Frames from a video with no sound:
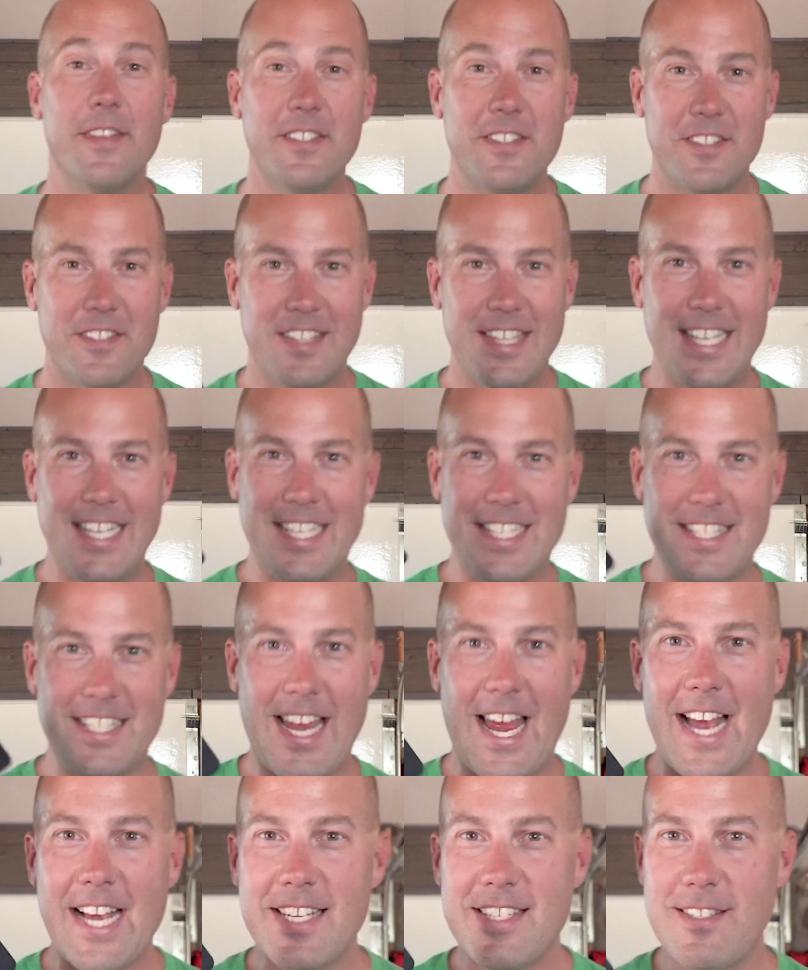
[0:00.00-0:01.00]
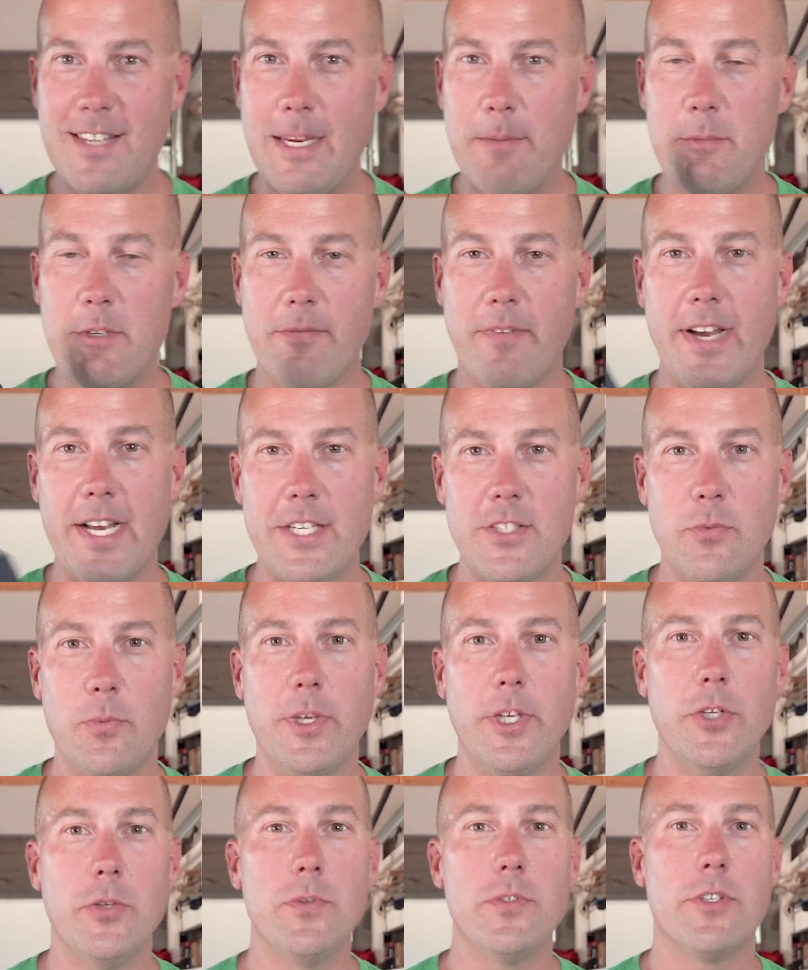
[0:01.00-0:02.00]
this is the exact same device
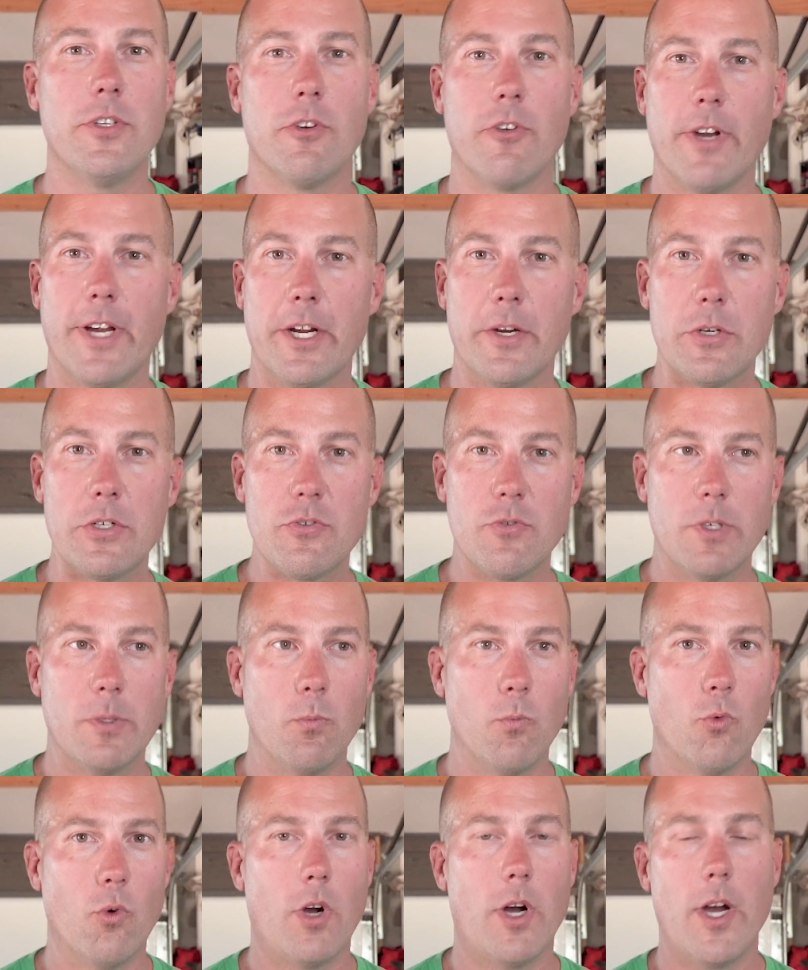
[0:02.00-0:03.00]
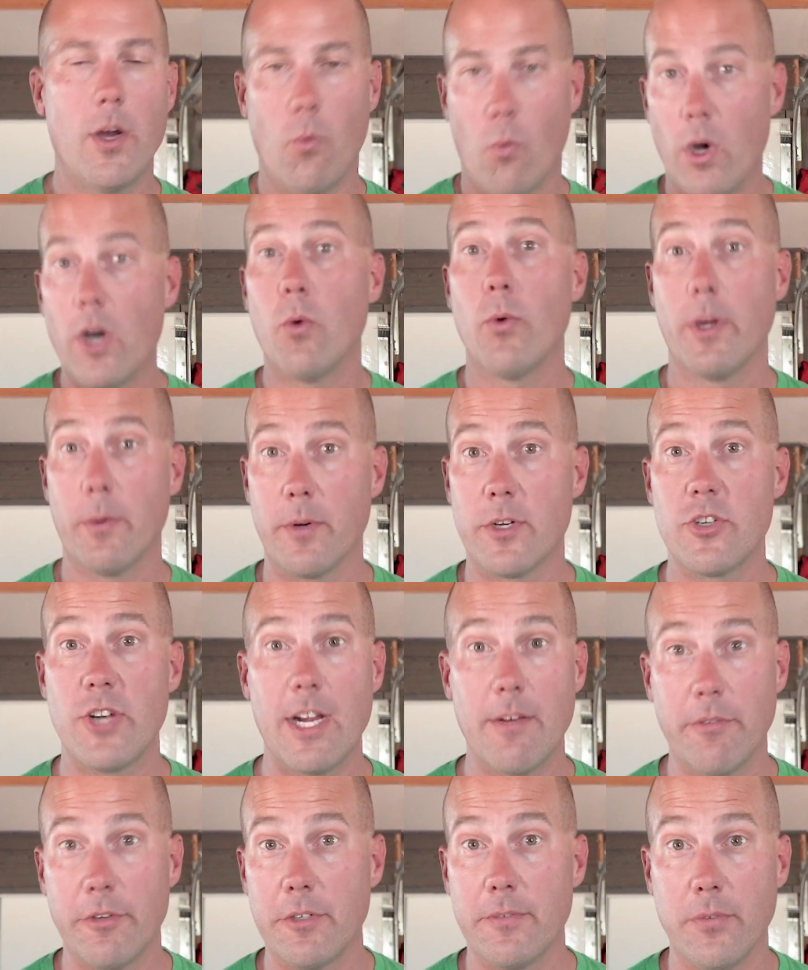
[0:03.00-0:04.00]
we used in our Airstream while we were
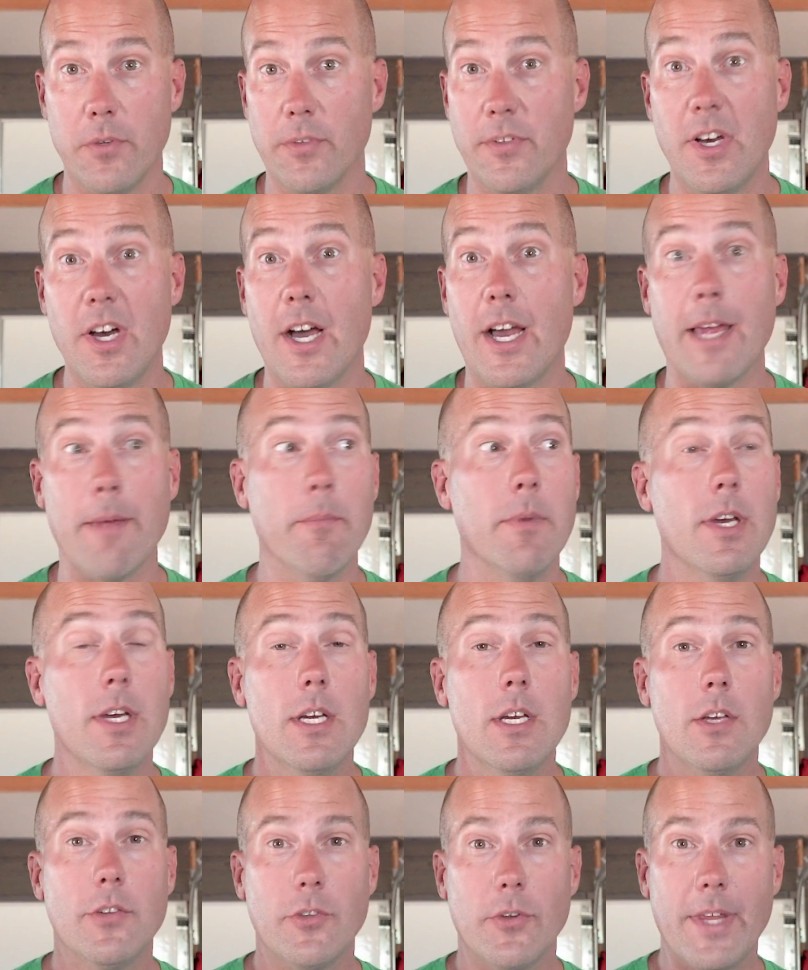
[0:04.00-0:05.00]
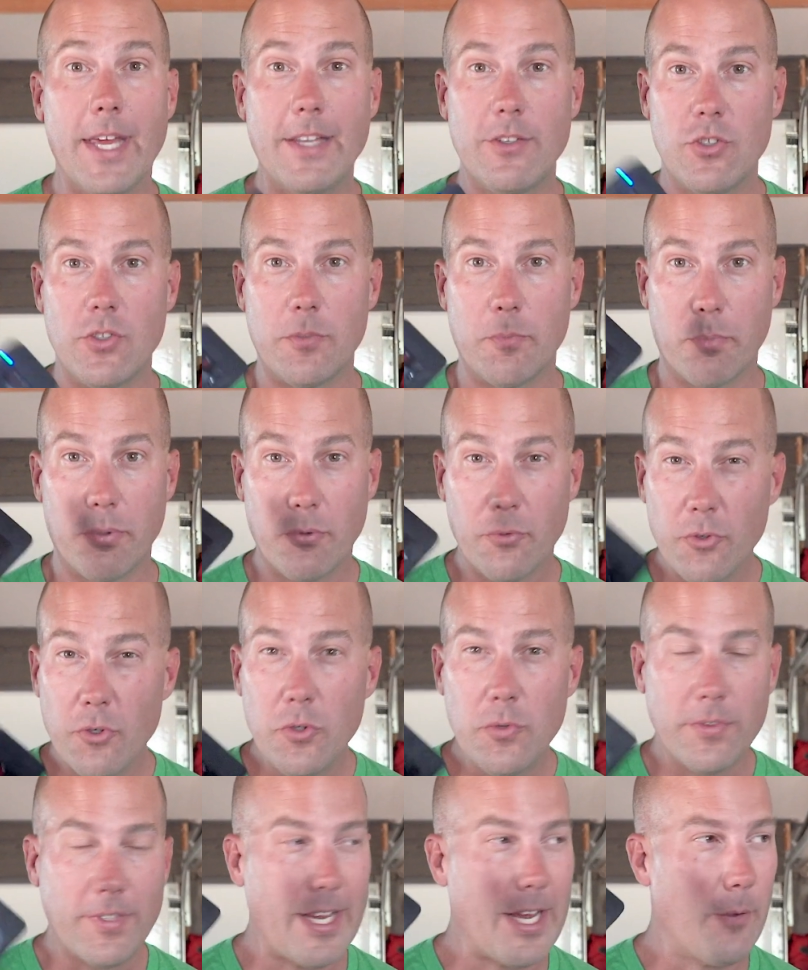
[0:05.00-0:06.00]
traveling full time. So that just
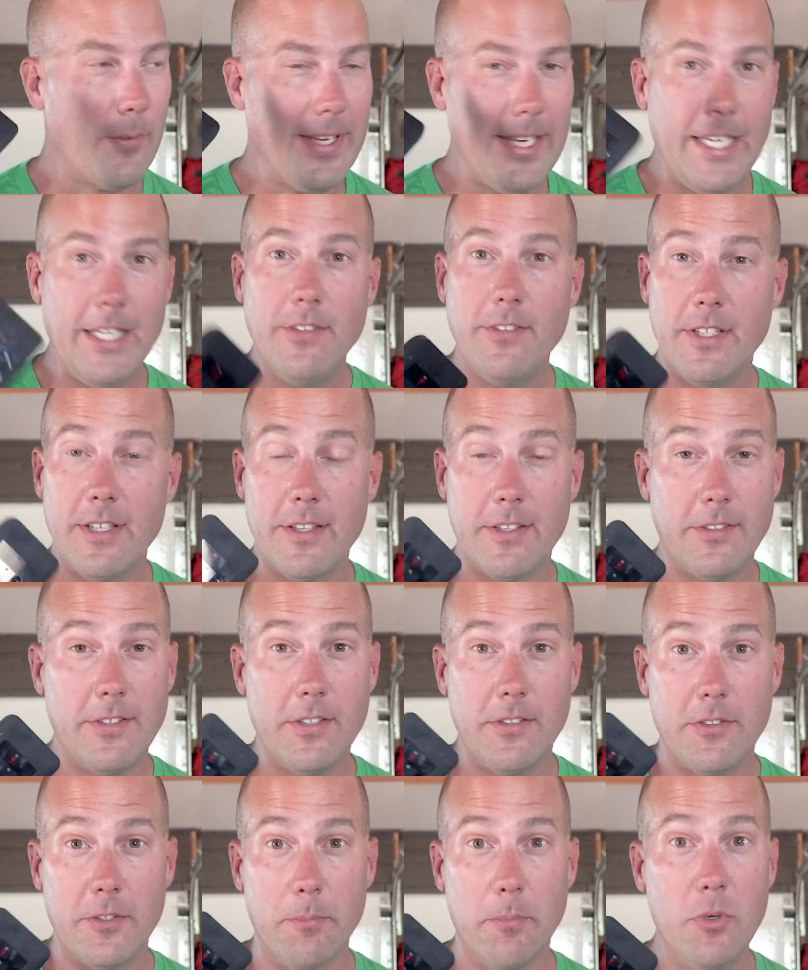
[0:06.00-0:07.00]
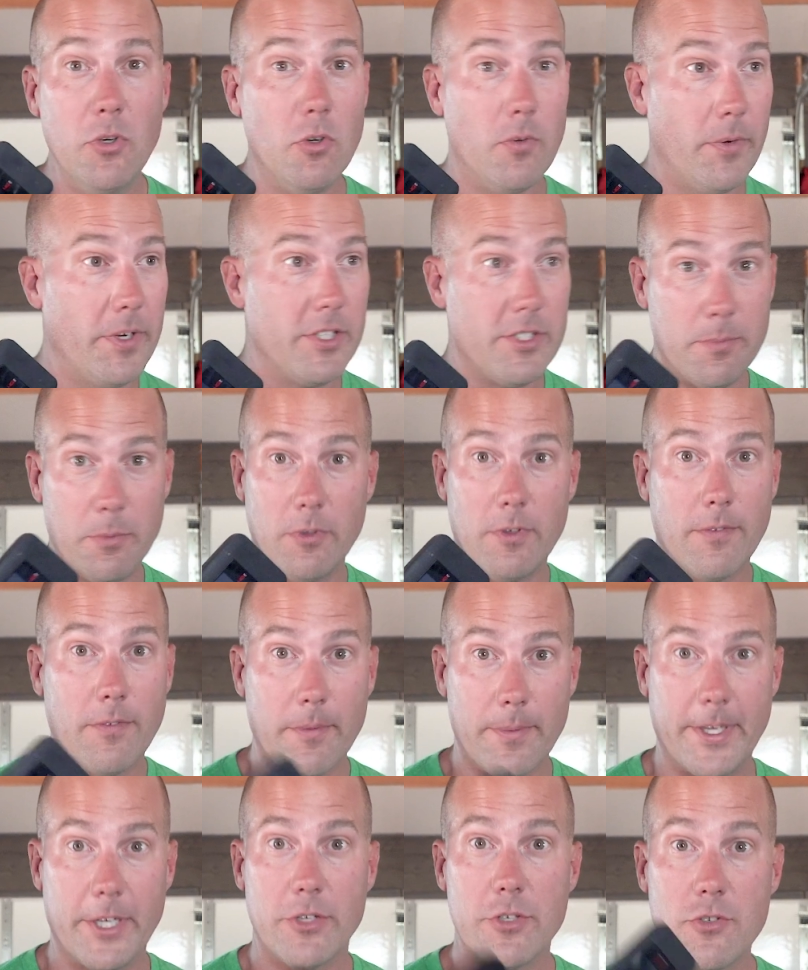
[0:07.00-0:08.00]
proves how easy this is to move. We just moved it
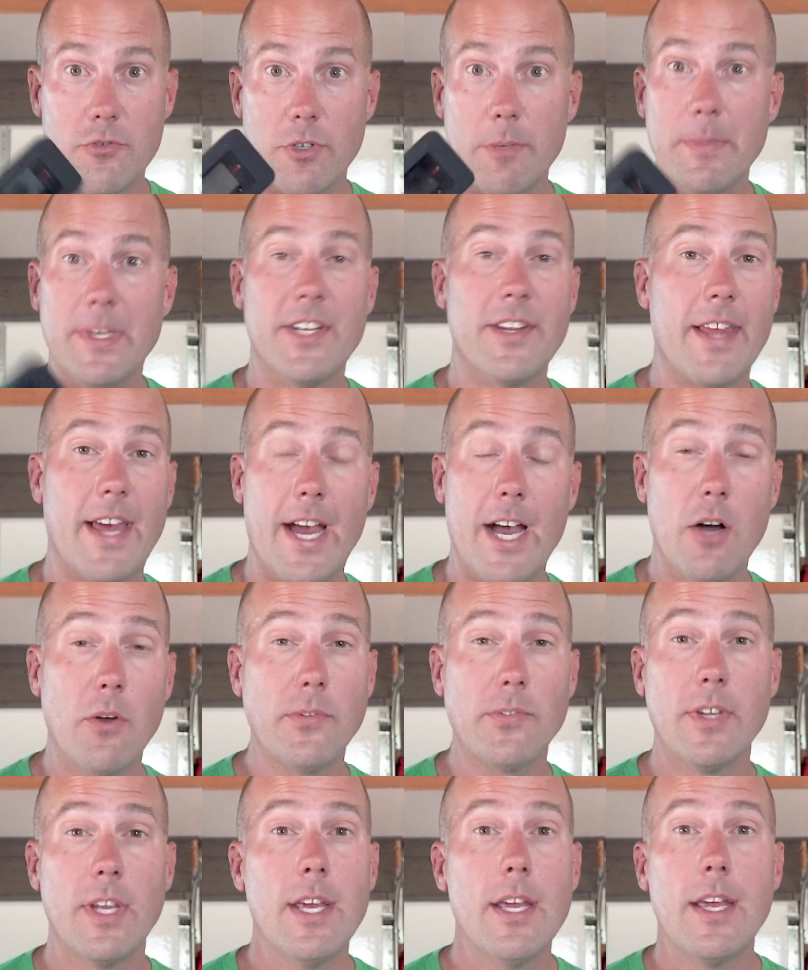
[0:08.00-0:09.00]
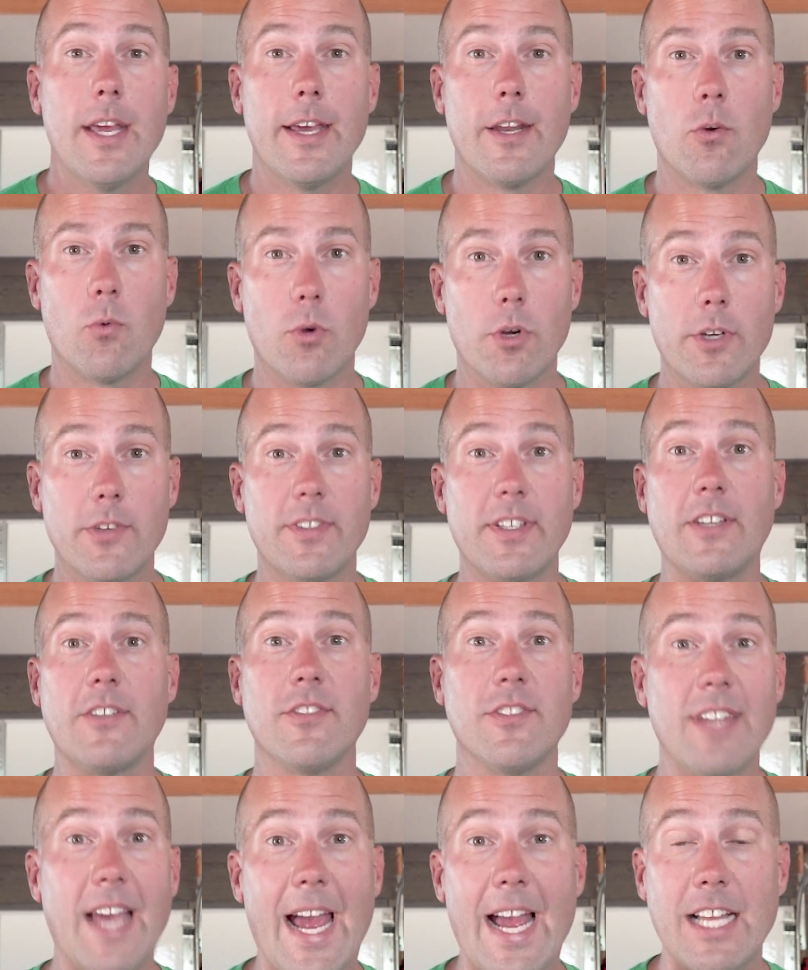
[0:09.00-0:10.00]
from the Airstream into the house, and it works
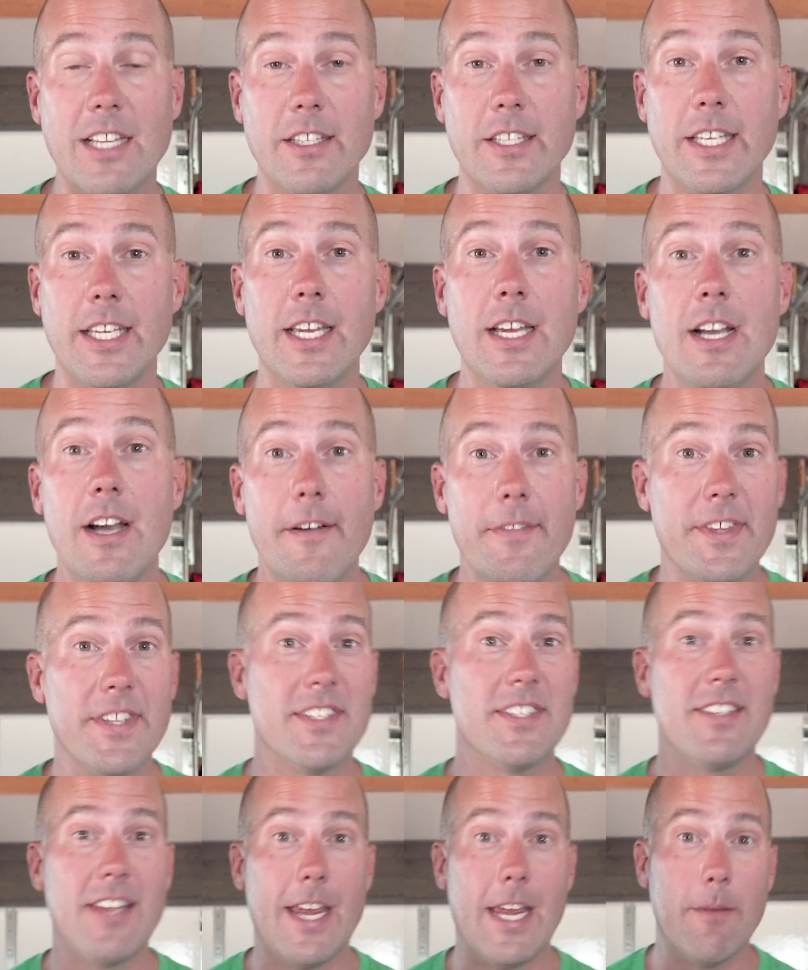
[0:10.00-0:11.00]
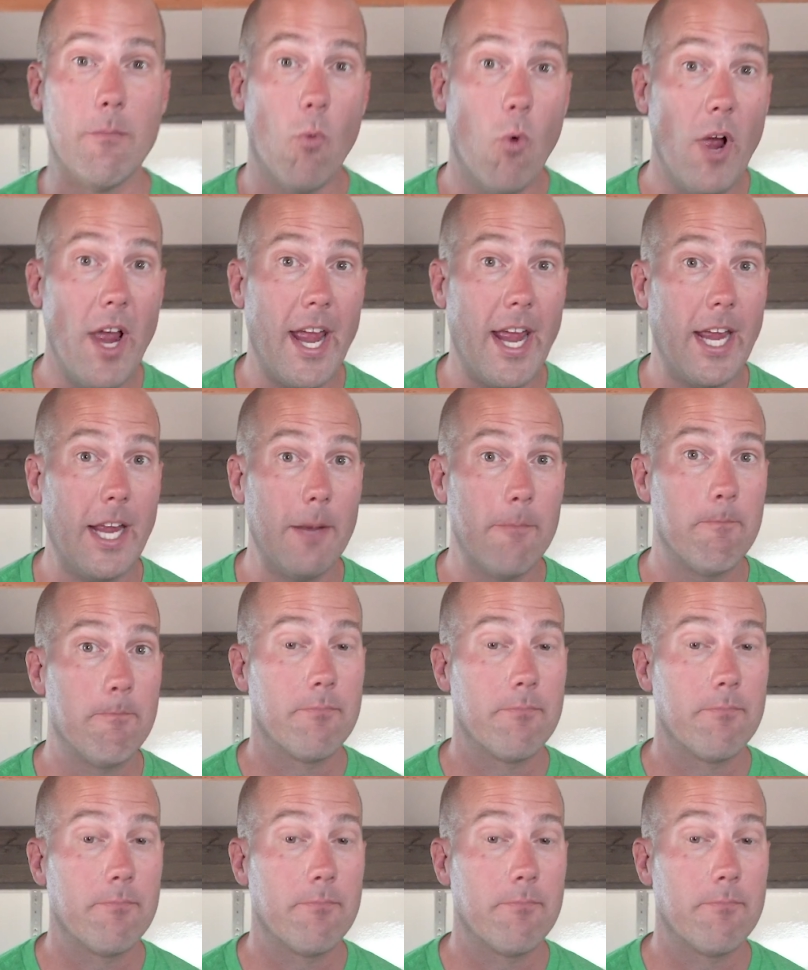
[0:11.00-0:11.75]
exactly the same way.